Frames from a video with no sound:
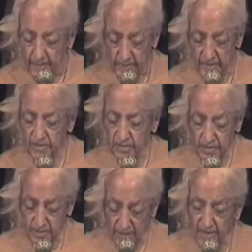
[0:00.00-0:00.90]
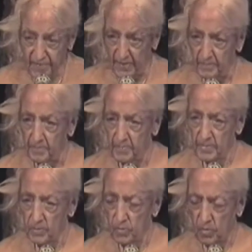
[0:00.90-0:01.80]
This is living,
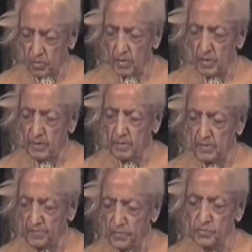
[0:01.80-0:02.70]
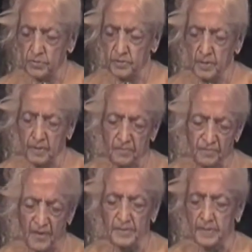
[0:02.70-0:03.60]
quarreling, divorcing, fighting.